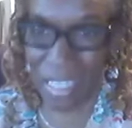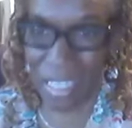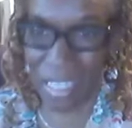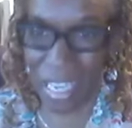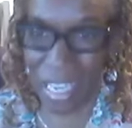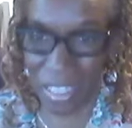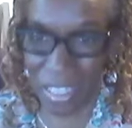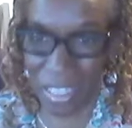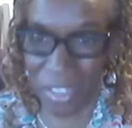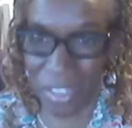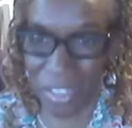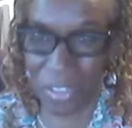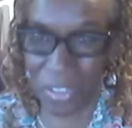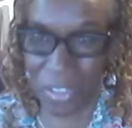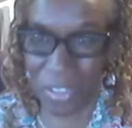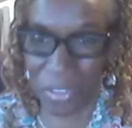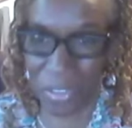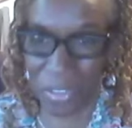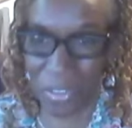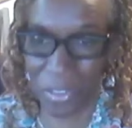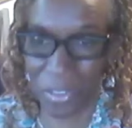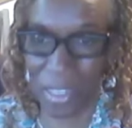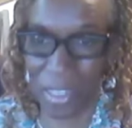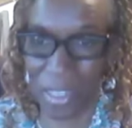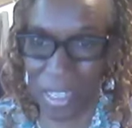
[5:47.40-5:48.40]

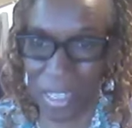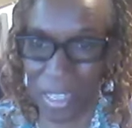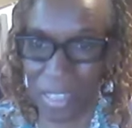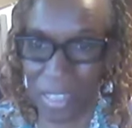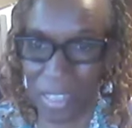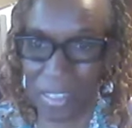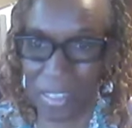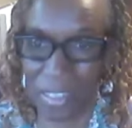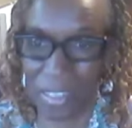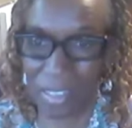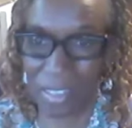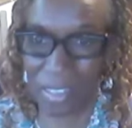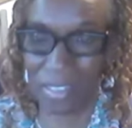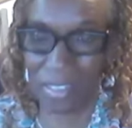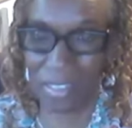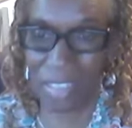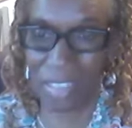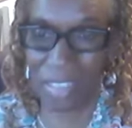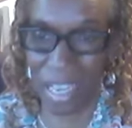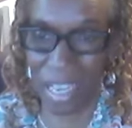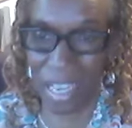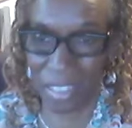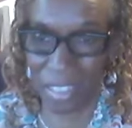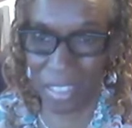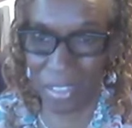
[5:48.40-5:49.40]
cancer
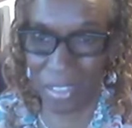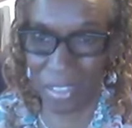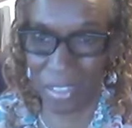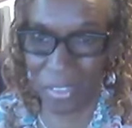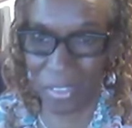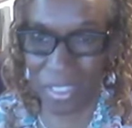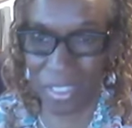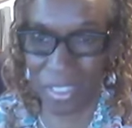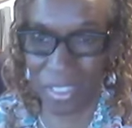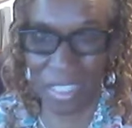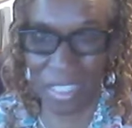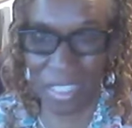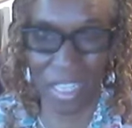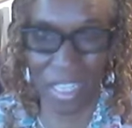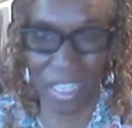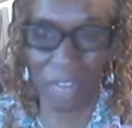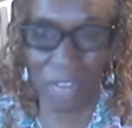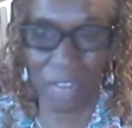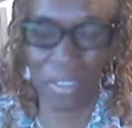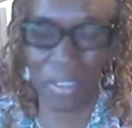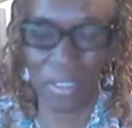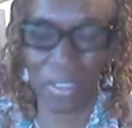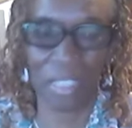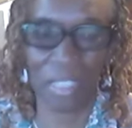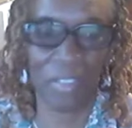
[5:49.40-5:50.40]
diagnosis that I
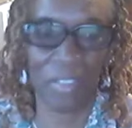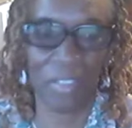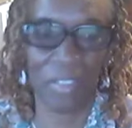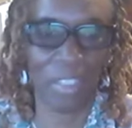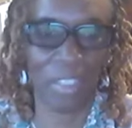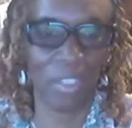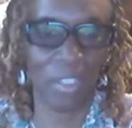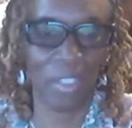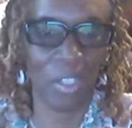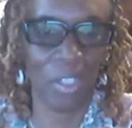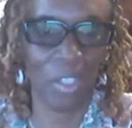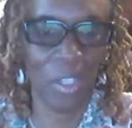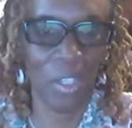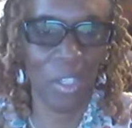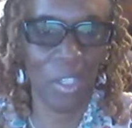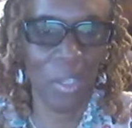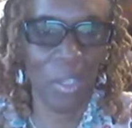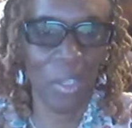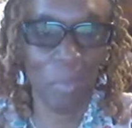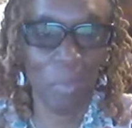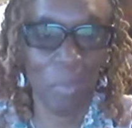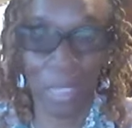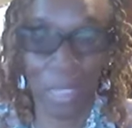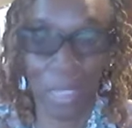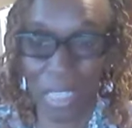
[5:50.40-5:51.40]
received in
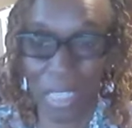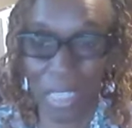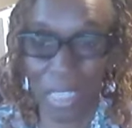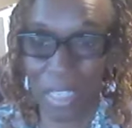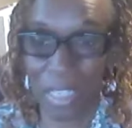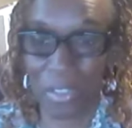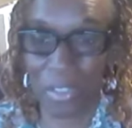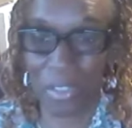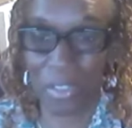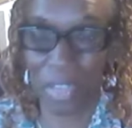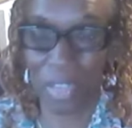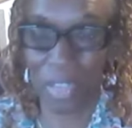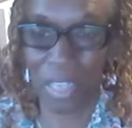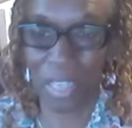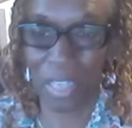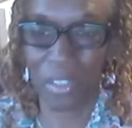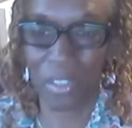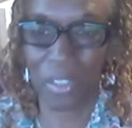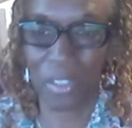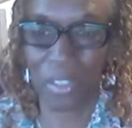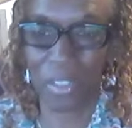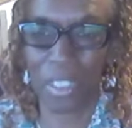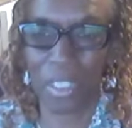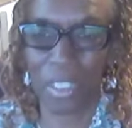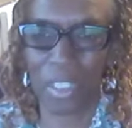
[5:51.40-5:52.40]
breast cancer
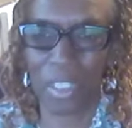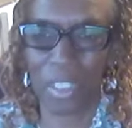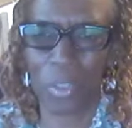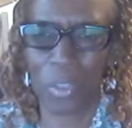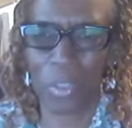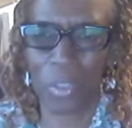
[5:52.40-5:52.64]
diagnosis in